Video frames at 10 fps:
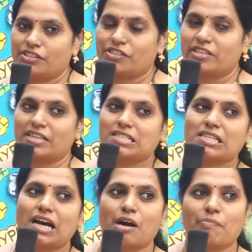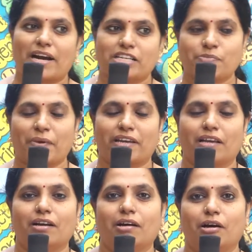Children are
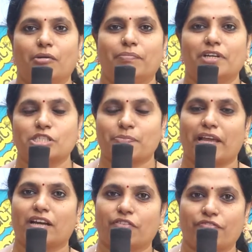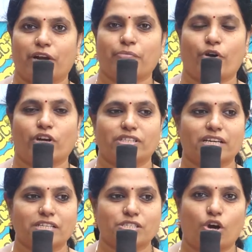participating, displaying different
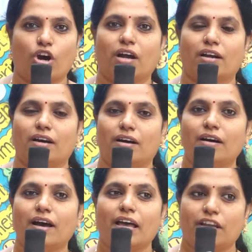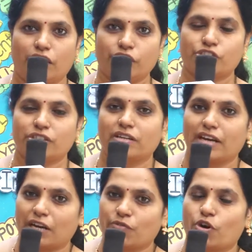projects on nature,
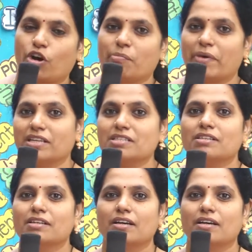environment,